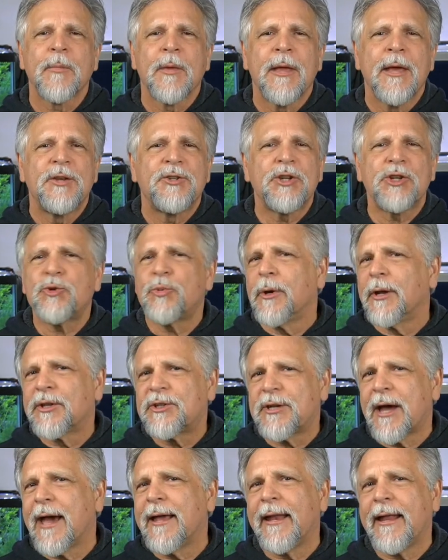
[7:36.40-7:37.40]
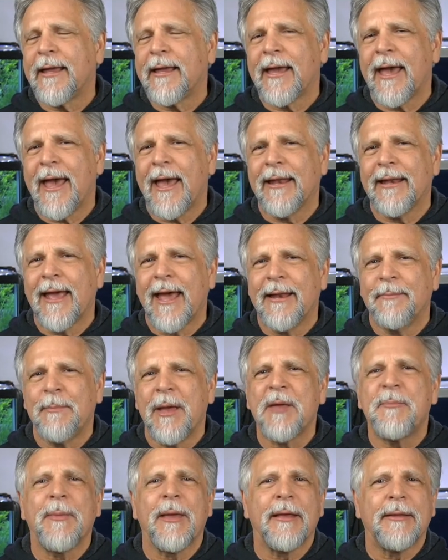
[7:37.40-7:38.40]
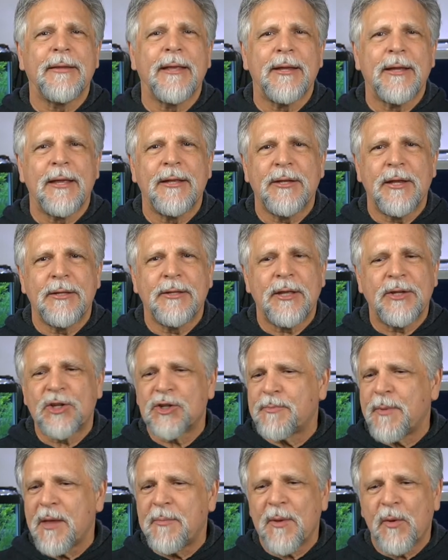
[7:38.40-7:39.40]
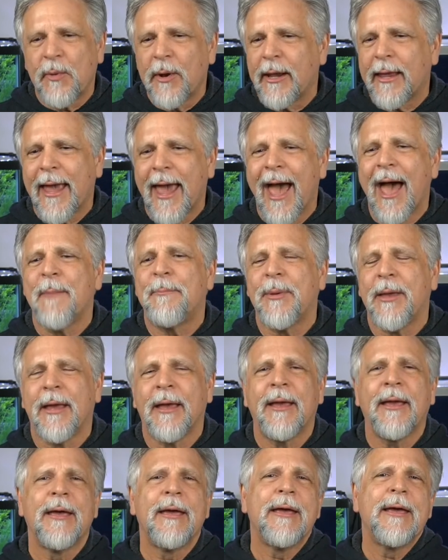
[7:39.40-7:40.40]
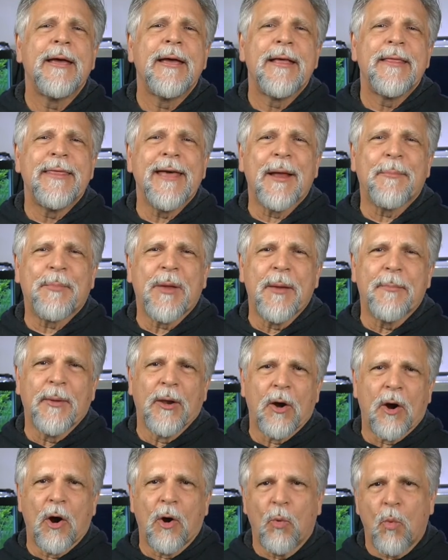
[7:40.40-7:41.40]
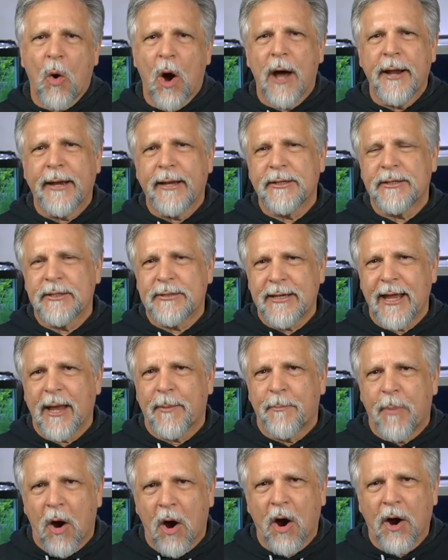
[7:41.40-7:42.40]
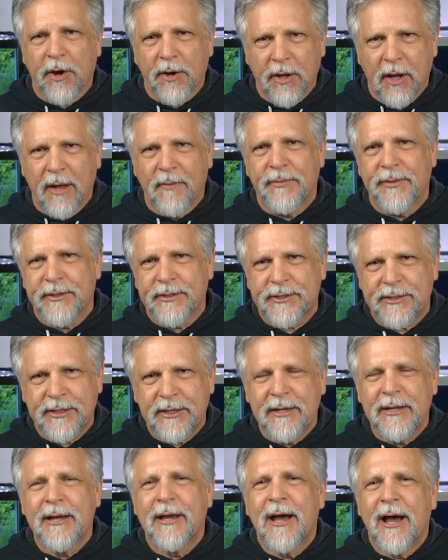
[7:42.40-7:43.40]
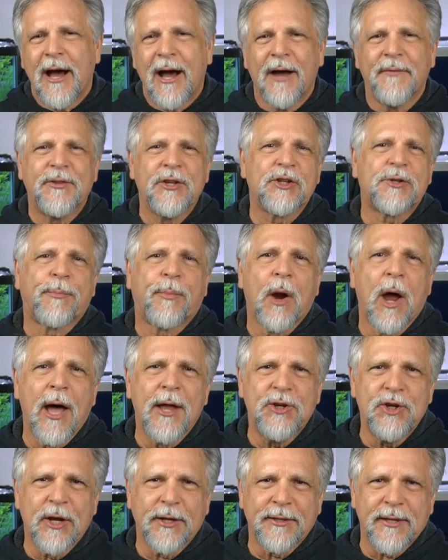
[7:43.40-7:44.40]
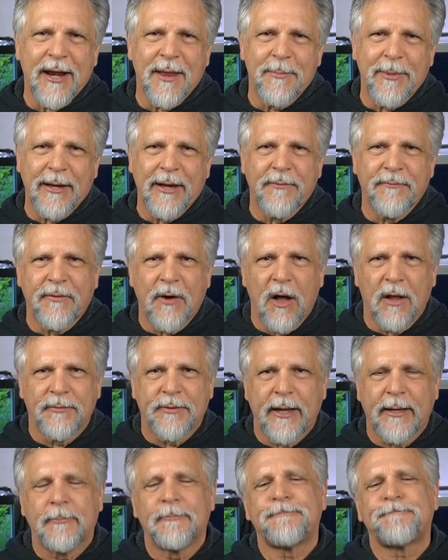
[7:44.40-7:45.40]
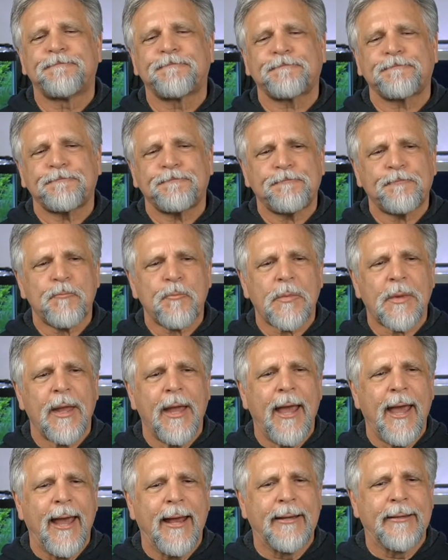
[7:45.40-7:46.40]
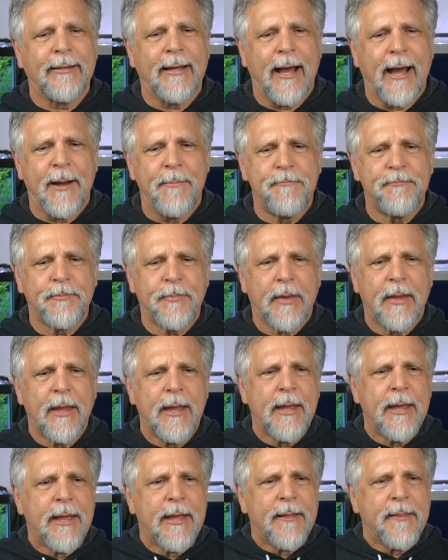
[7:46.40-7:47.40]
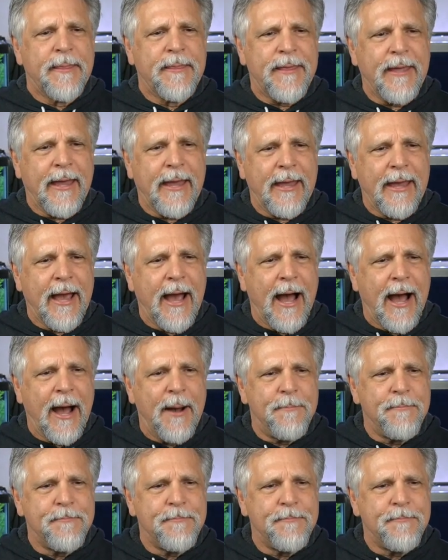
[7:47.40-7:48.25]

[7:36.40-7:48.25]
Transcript: just real exciting and and make me they, just make me really happy that people are wanting to take part of this of this project that I've been involved in, and uh, the uh,